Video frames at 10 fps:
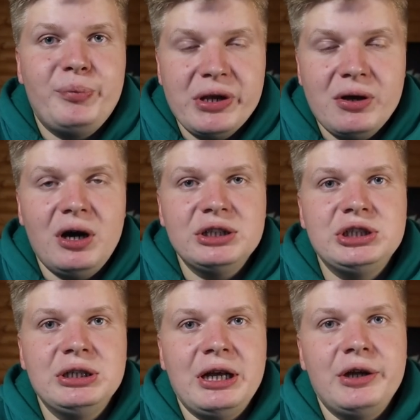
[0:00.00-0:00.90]

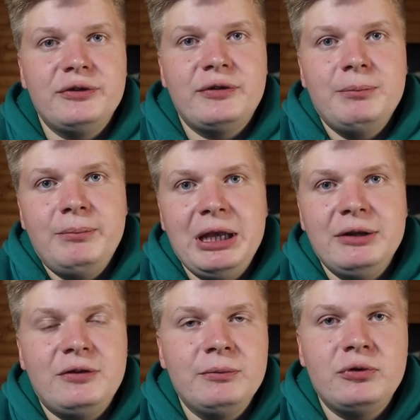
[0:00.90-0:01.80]
Prigozhin, has
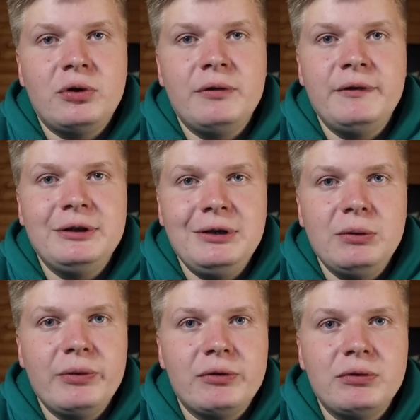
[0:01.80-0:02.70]
made some sort of a
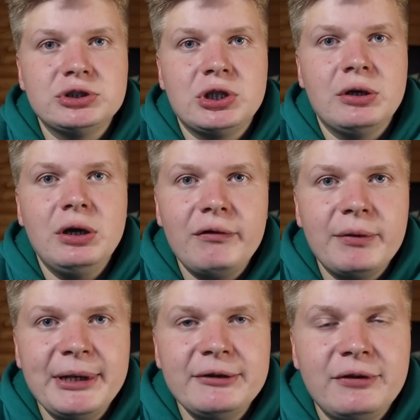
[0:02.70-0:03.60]
deal with the Russian
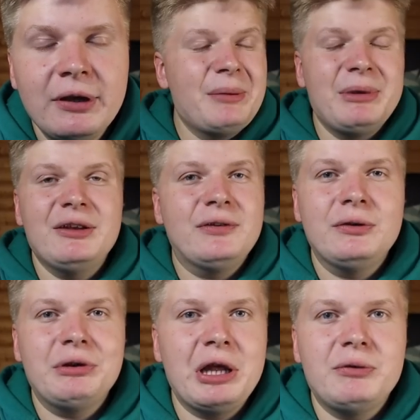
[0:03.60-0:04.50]
government, I'm
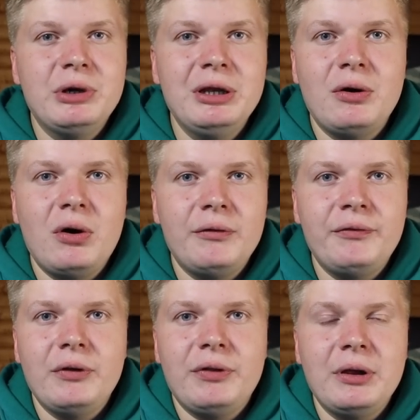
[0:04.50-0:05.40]
guessing to get rid
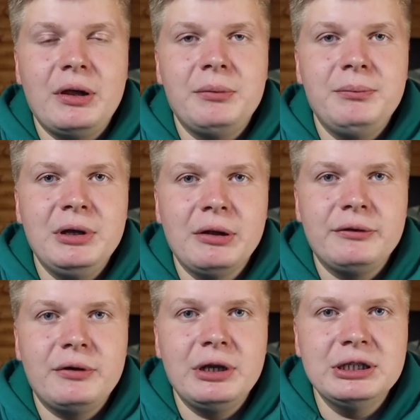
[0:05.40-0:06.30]
of the
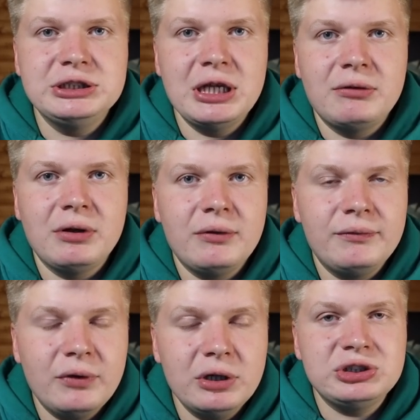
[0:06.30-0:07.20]
military general
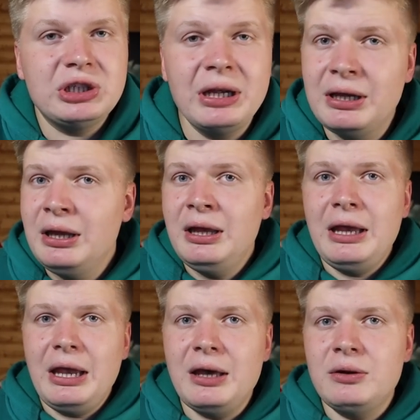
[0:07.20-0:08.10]
of Russia
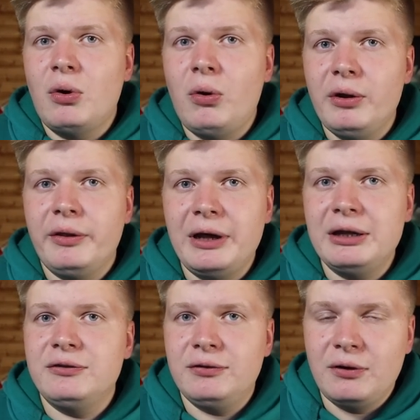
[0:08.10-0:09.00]
and all
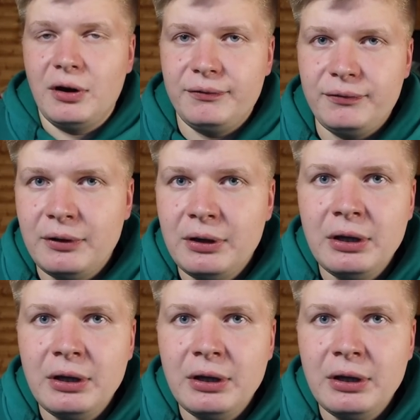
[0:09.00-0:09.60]
that stuff.